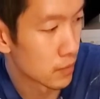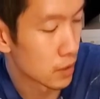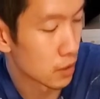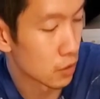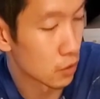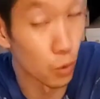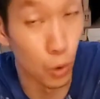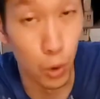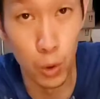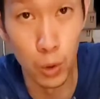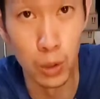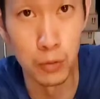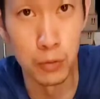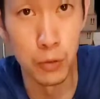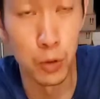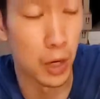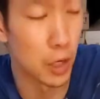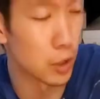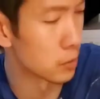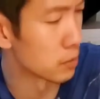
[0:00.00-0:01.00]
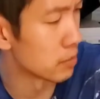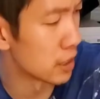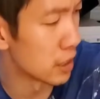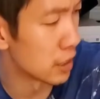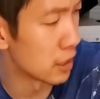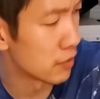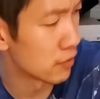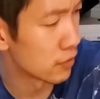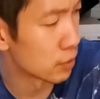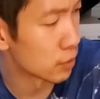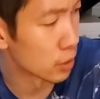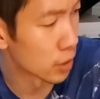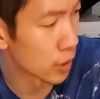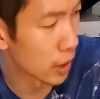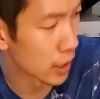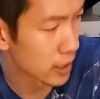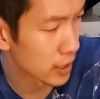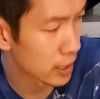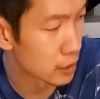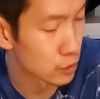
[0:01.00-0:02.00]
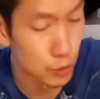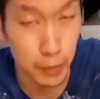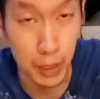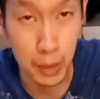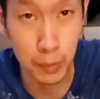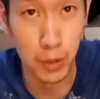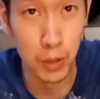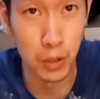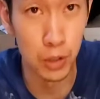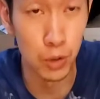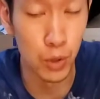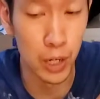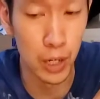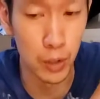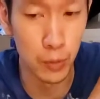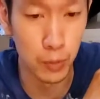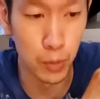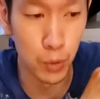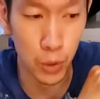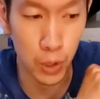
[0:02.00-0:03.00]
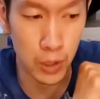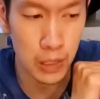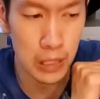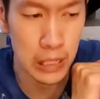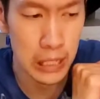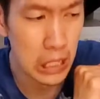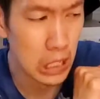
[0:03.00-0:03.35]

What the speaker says: roll of ground beef, or I can't remember, ground pork.